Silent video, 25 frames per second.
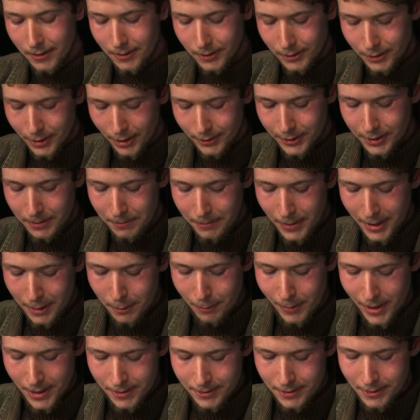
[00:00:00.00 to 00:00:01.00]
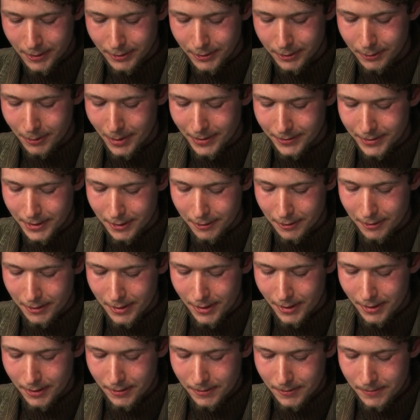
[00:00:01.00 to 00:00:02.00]
Judging by Rediker's
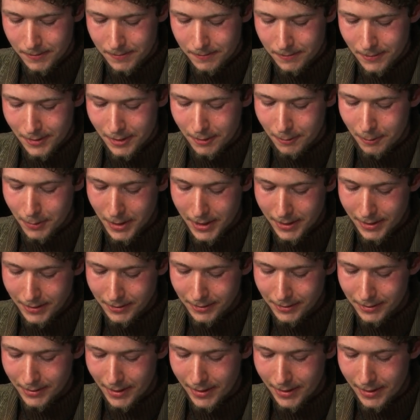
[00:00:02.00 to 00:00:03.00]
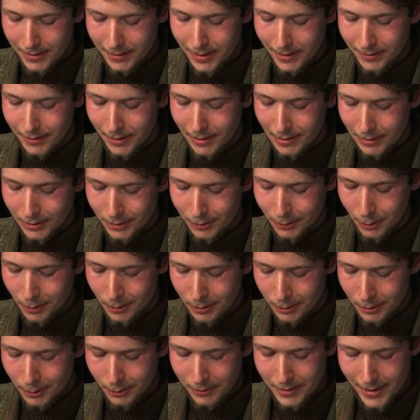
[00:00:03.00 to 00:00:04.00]
criteria, we can say that the
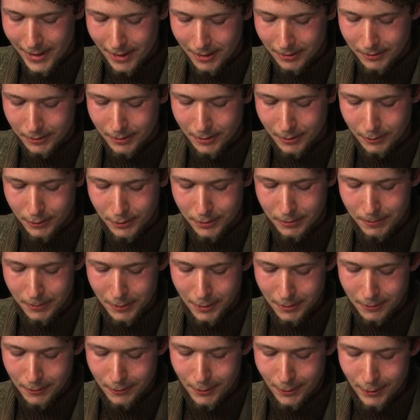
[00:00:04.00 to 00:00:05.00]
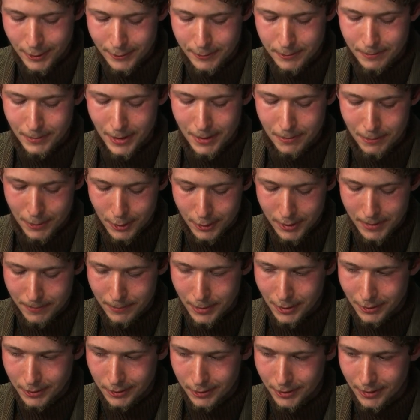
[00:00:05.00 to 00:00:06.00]
historical narratives put forth by Murray
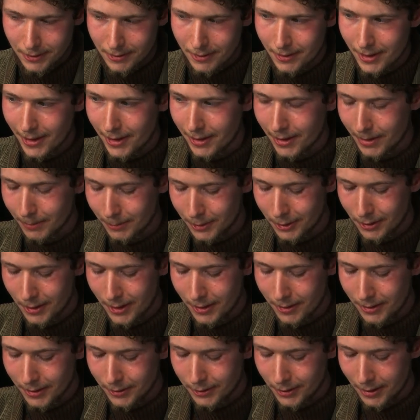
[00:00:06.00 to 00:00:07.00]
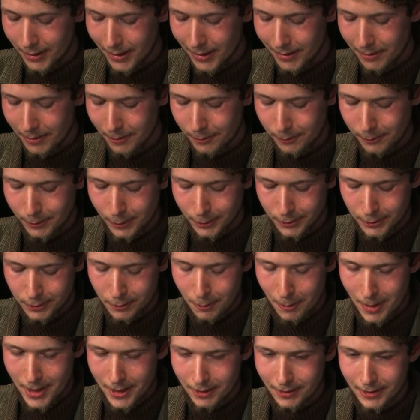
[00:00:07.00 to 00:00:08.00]
Bookchin and Abdullah Öcalan fall
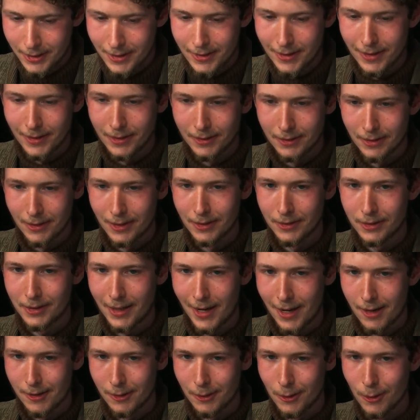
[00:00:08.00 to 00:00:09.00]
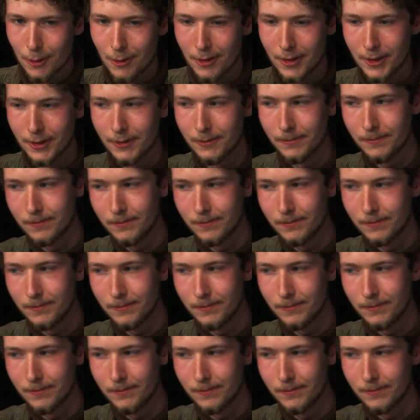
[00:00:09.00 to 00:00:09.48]
squarely into this category.